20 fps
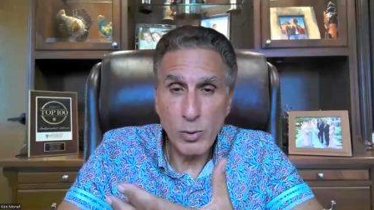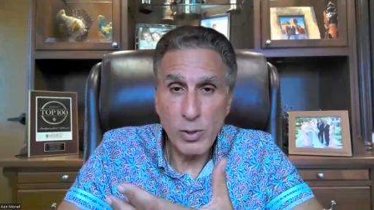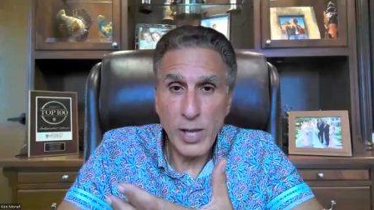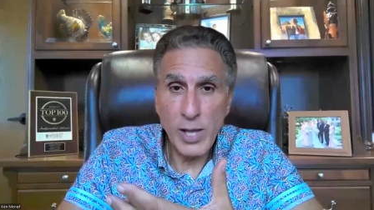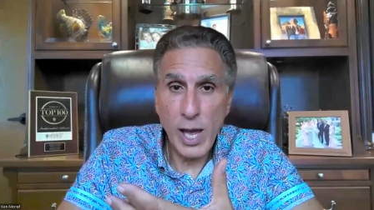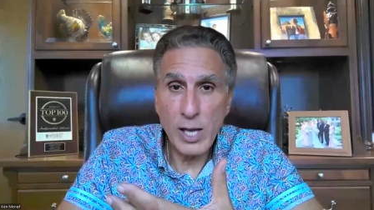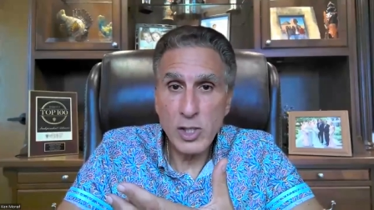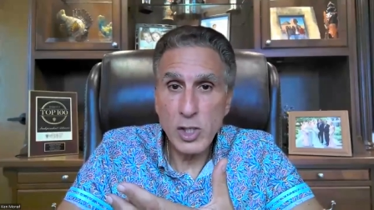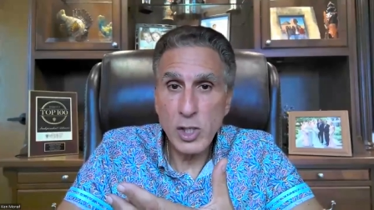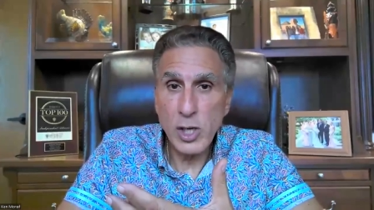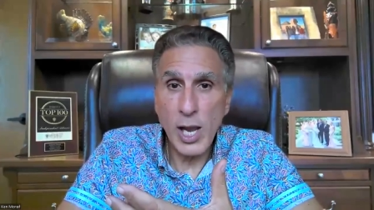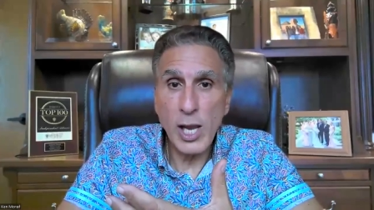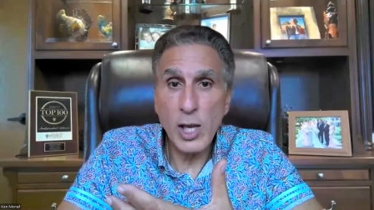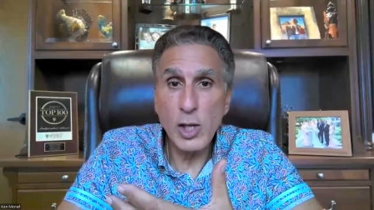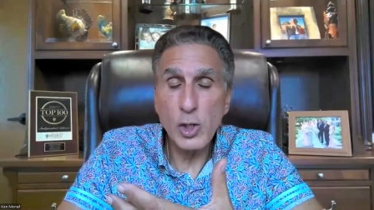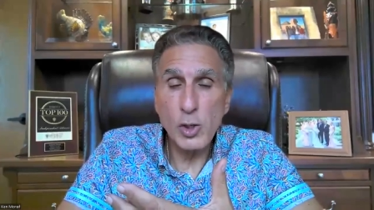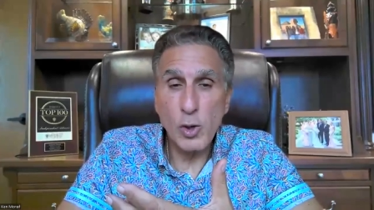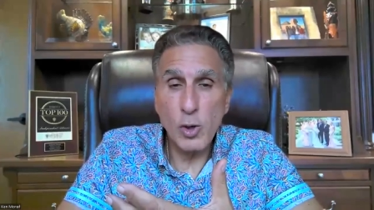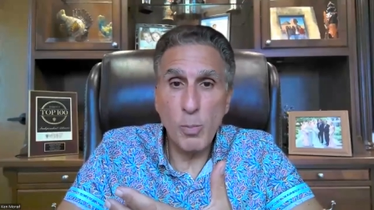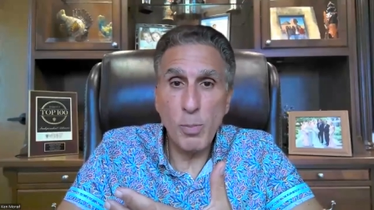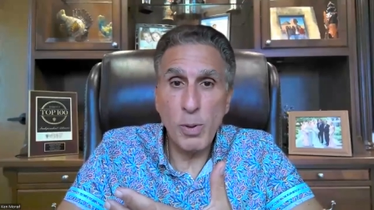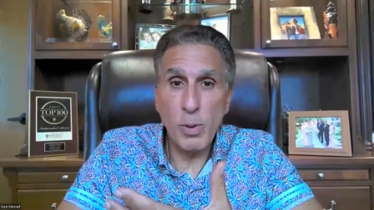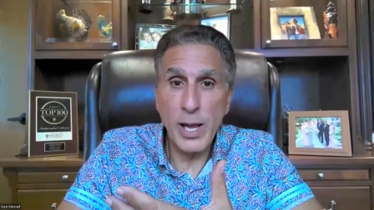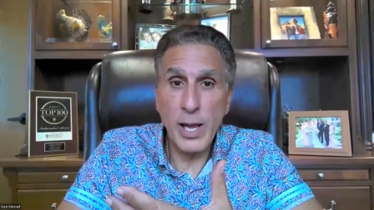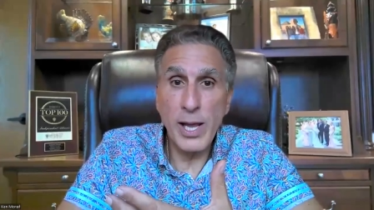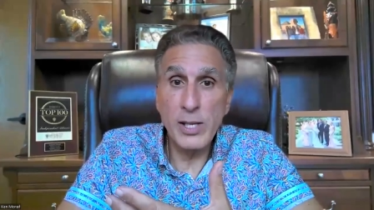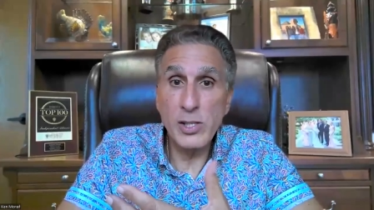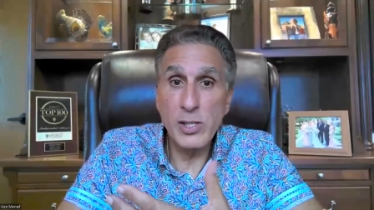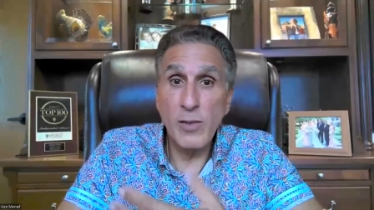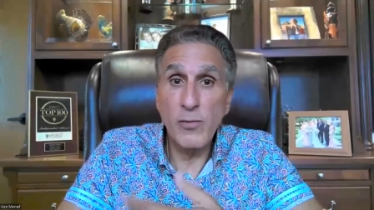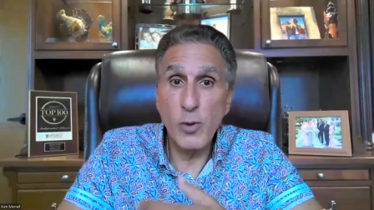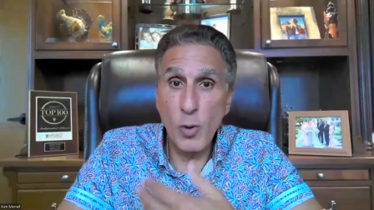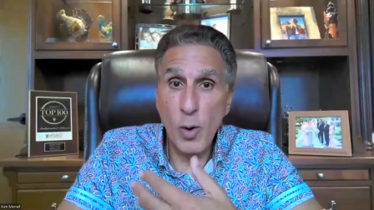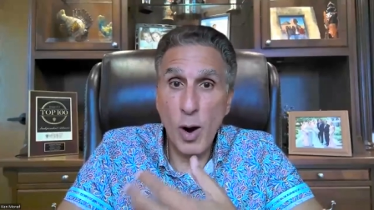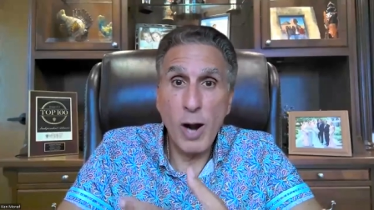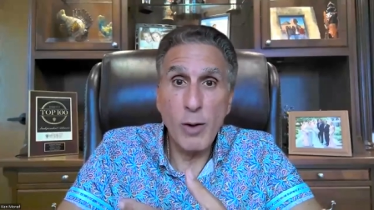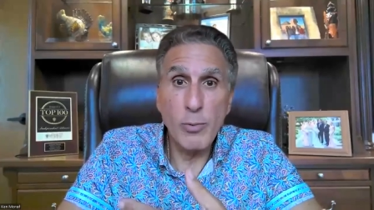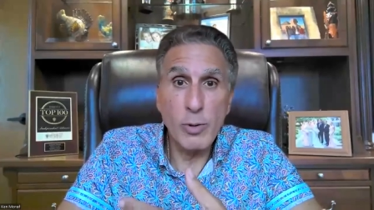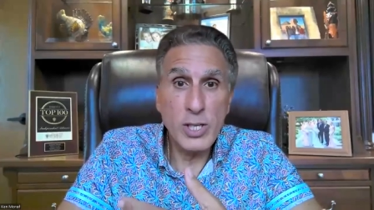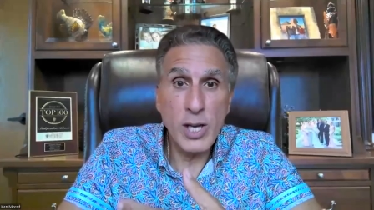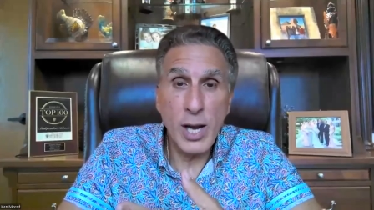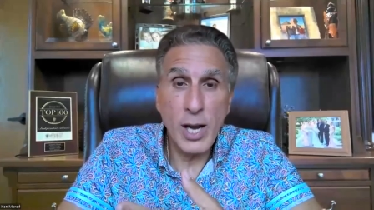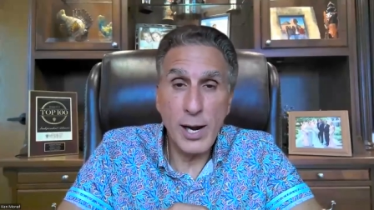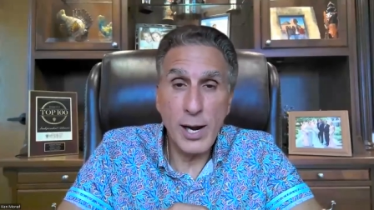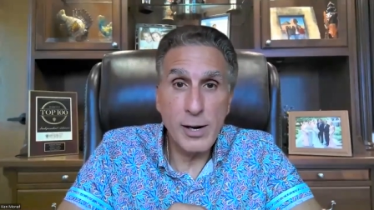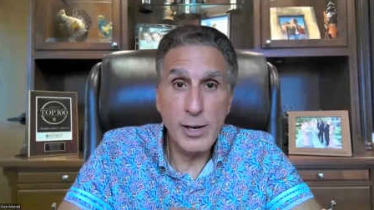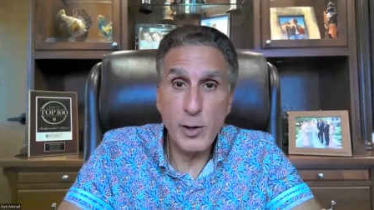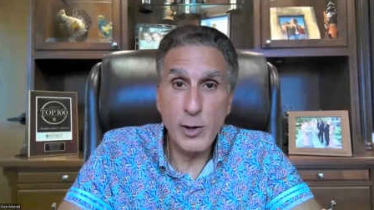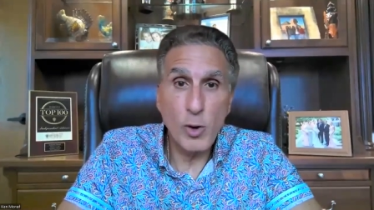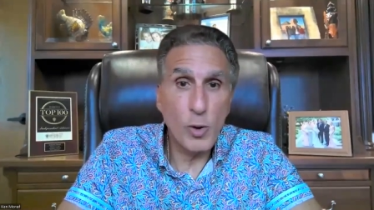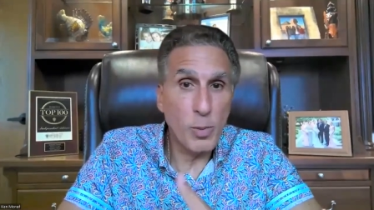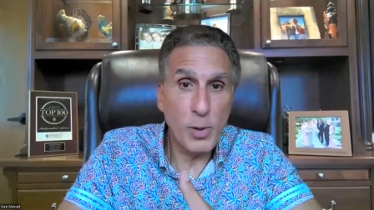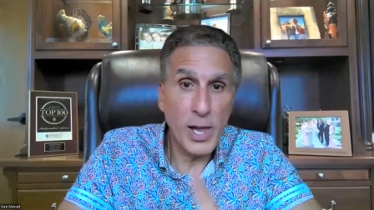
Would that change your plans if you are retired and you're